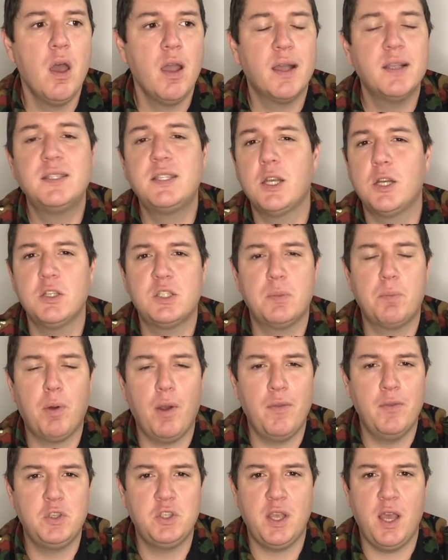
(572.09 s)
consider
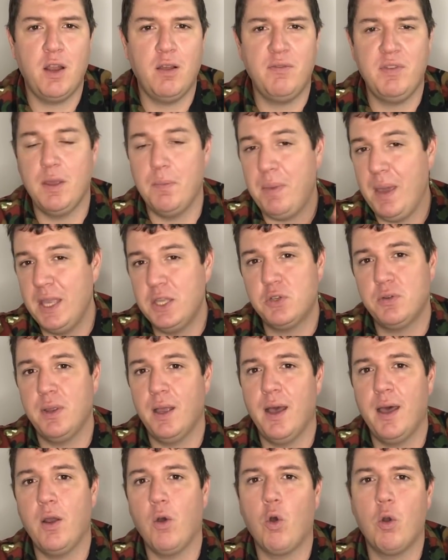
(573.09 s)
supporting the channel via
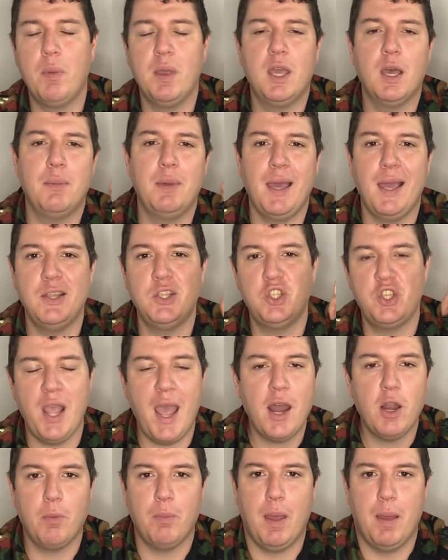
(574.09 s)
Patreon or becoming a
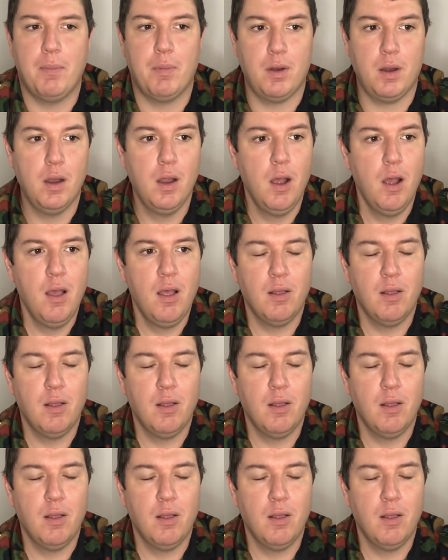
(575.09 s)
channel member.